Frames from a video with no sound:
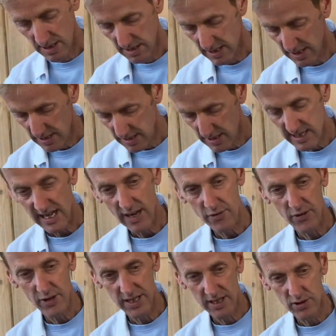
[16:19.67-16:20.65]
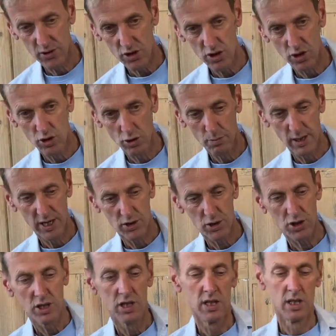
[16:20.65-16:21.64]
the daffodils
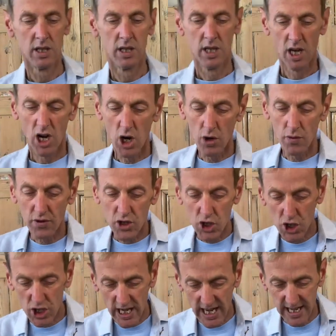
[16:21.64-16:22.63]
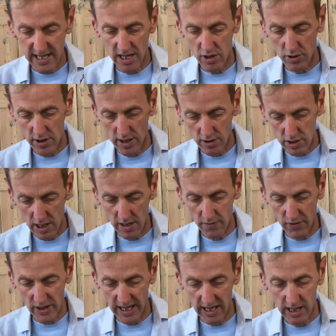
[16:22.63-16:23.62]
almost overshadow those
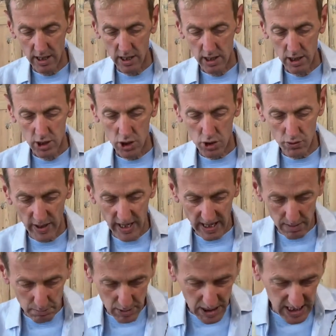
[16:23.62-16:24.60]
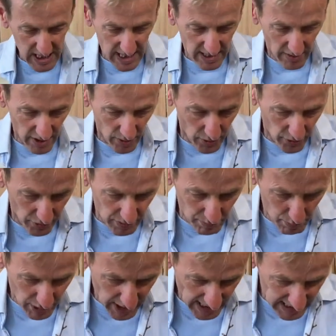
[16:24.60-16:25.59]
lovely green materials, and
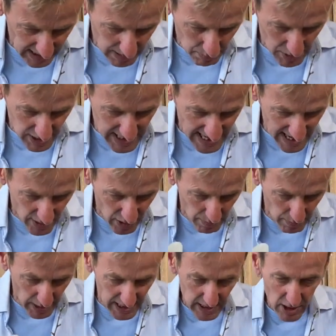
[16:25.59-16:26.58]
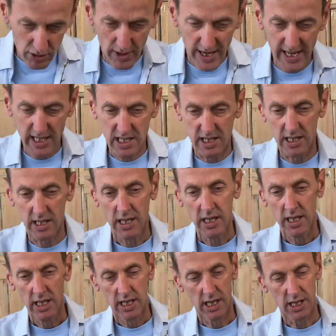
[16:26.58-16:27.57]
bringing them down a bit creates a
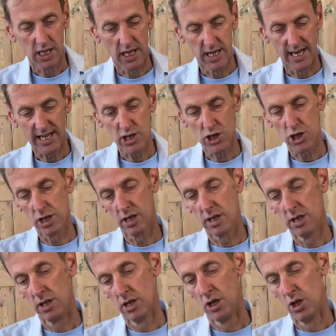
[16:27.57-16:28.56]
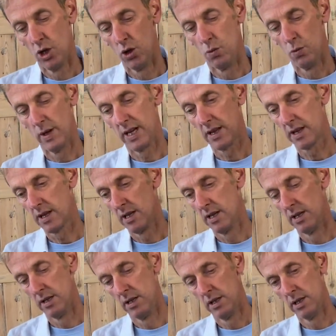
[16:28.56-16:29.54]
connection with
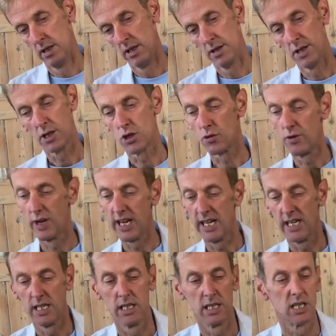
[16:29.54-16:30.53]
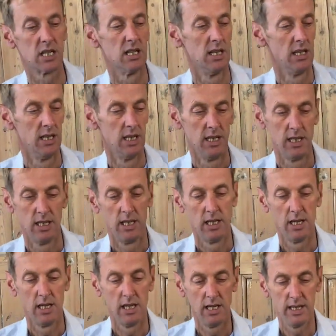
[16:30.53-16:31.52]
the greens a
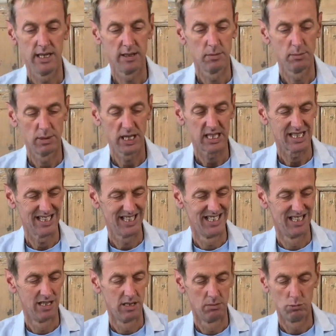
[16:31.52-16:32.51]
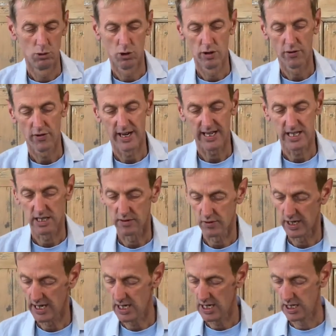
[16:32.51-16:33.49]
little bit more
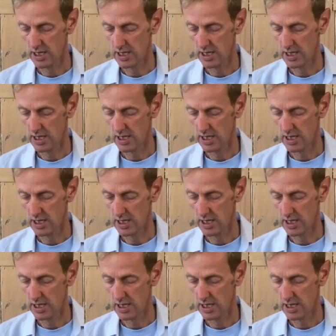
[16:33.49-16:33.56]
effectively.